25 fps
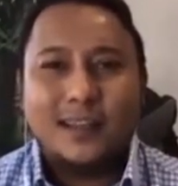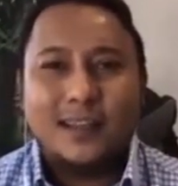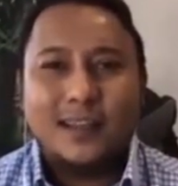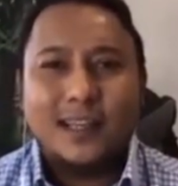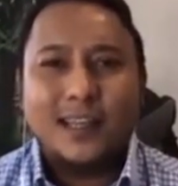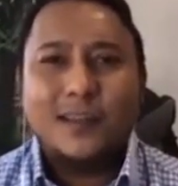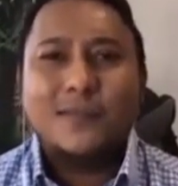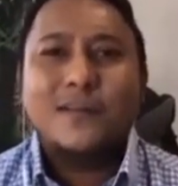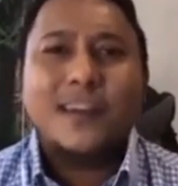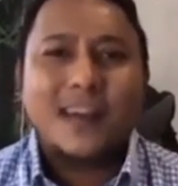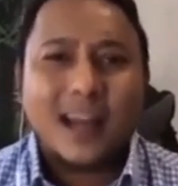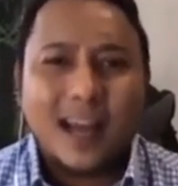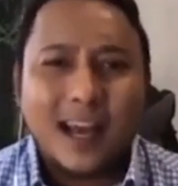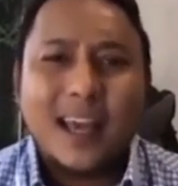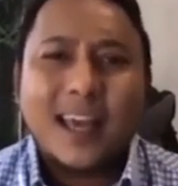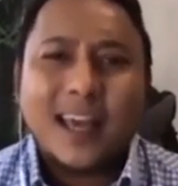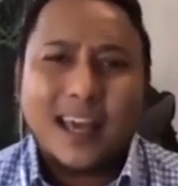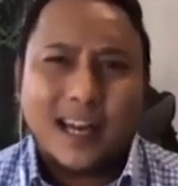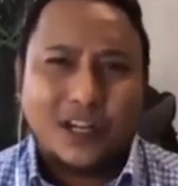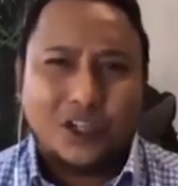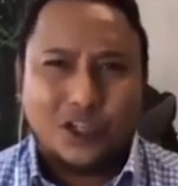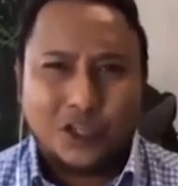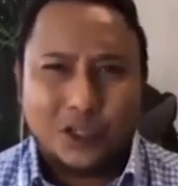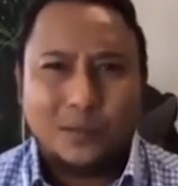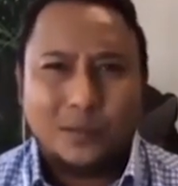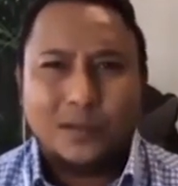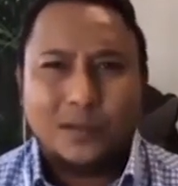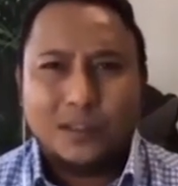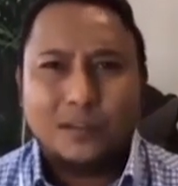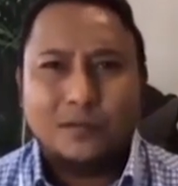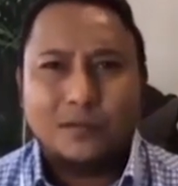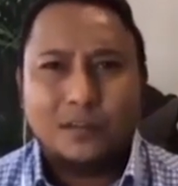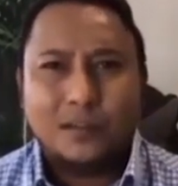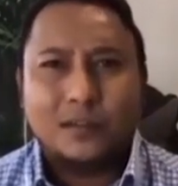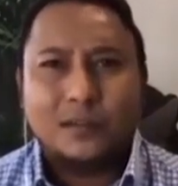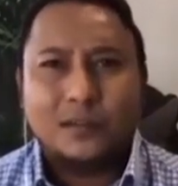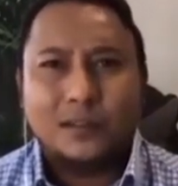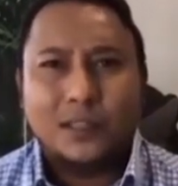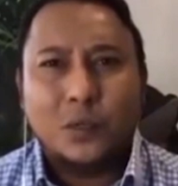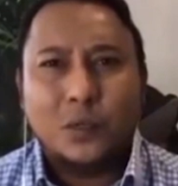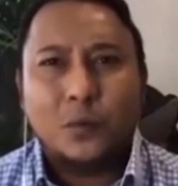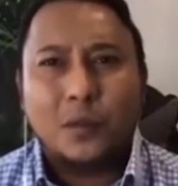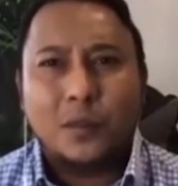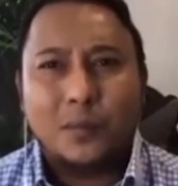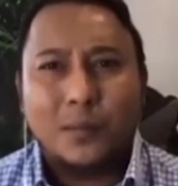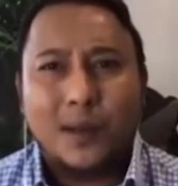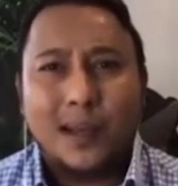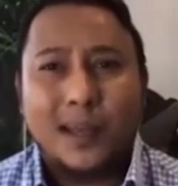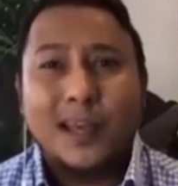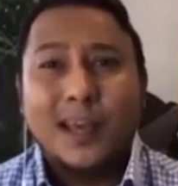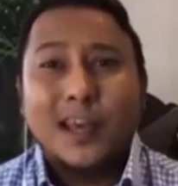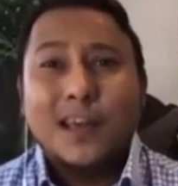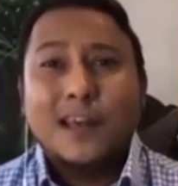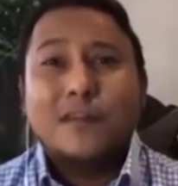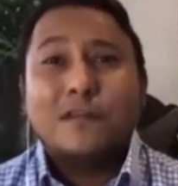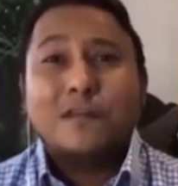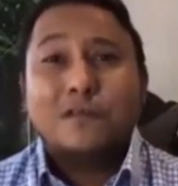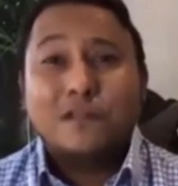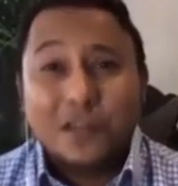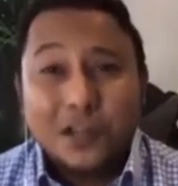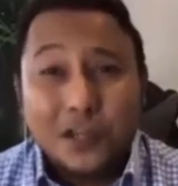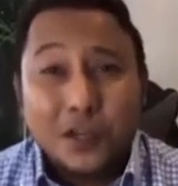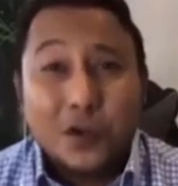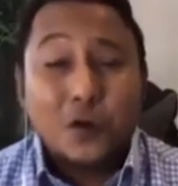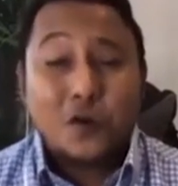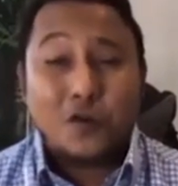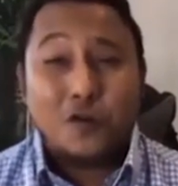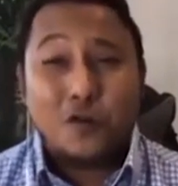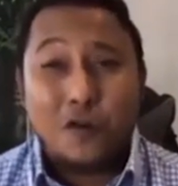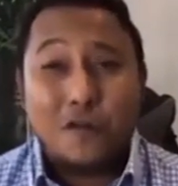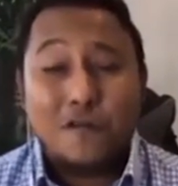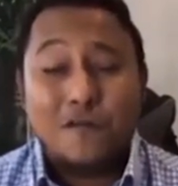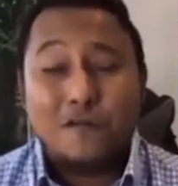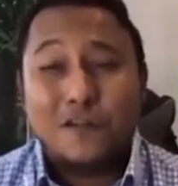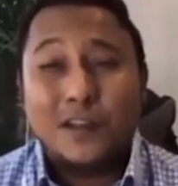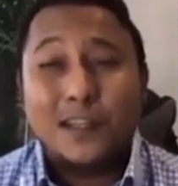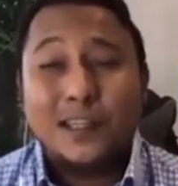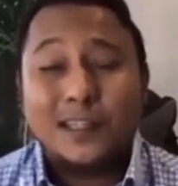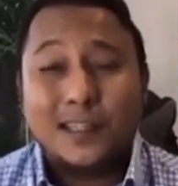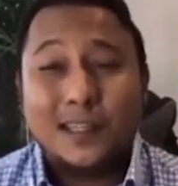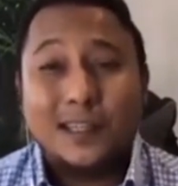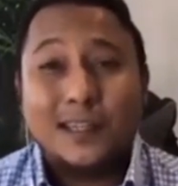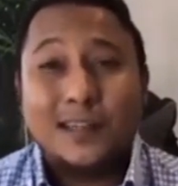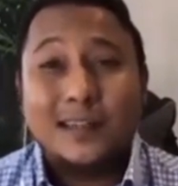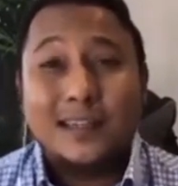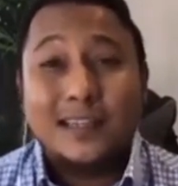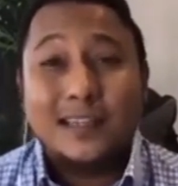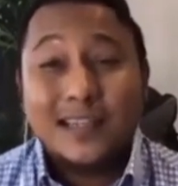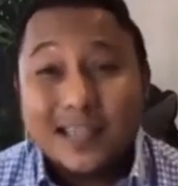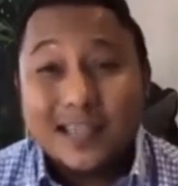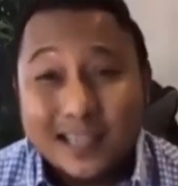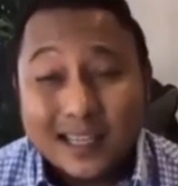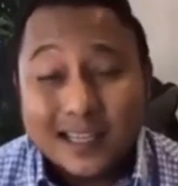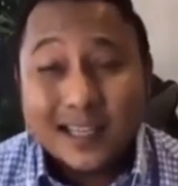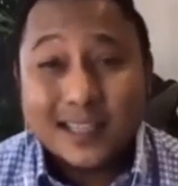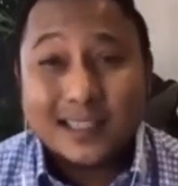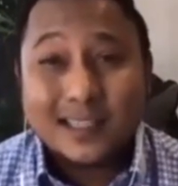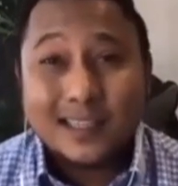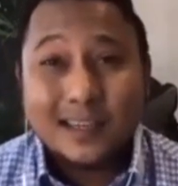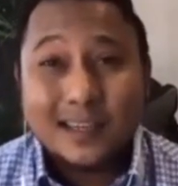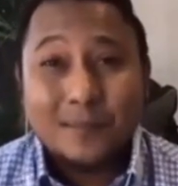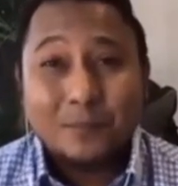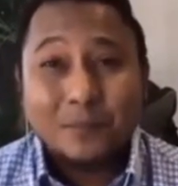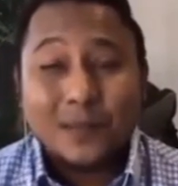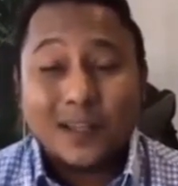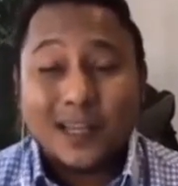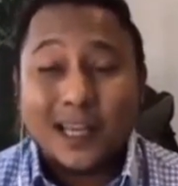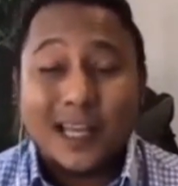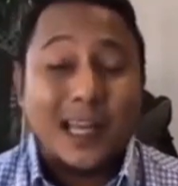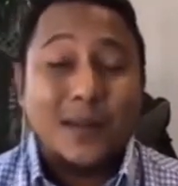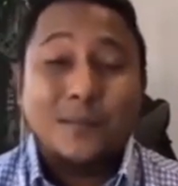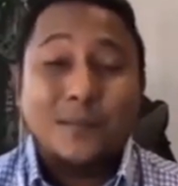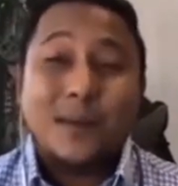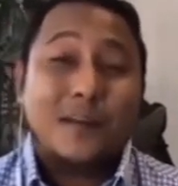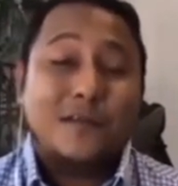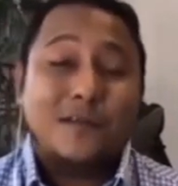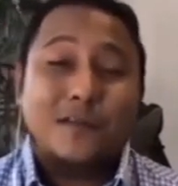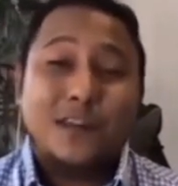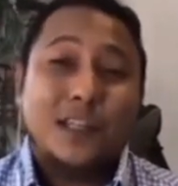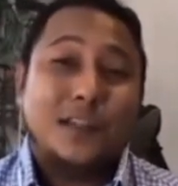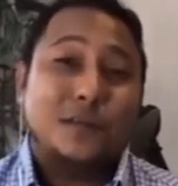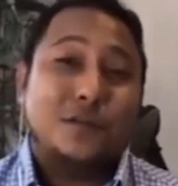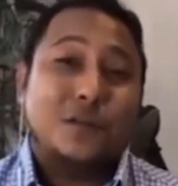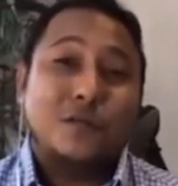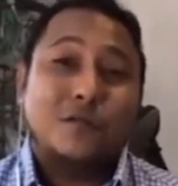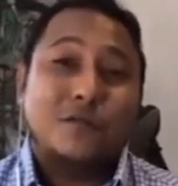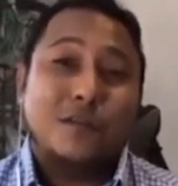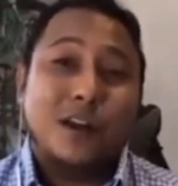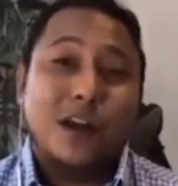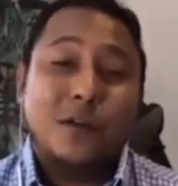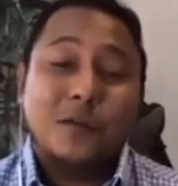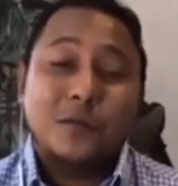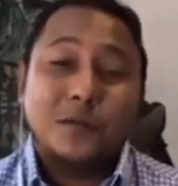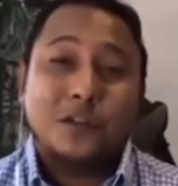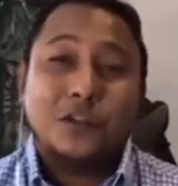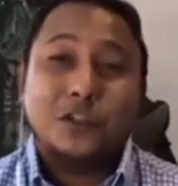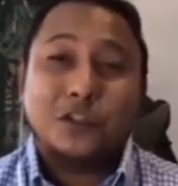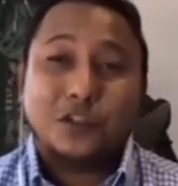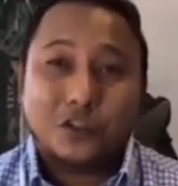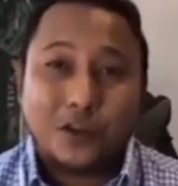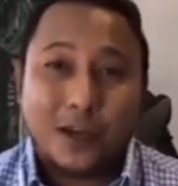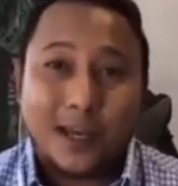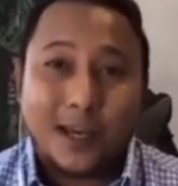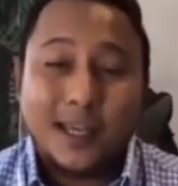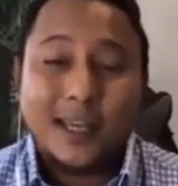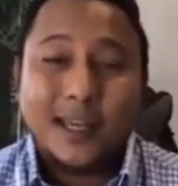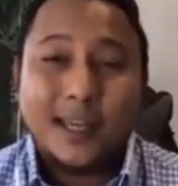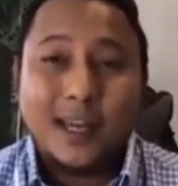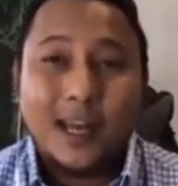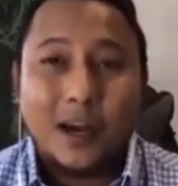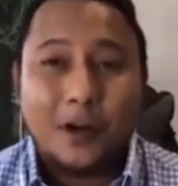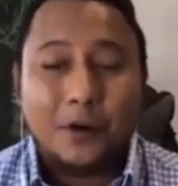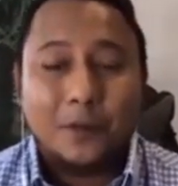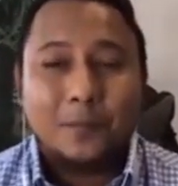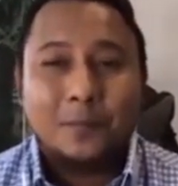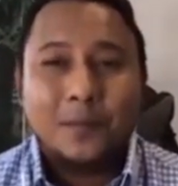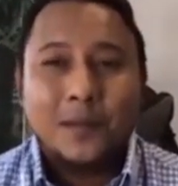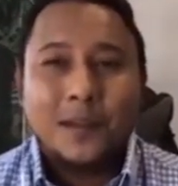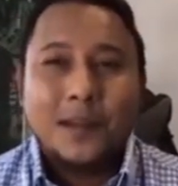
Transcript: Even I had difficulty with my video conferencing needs in my first few rounds trying it out.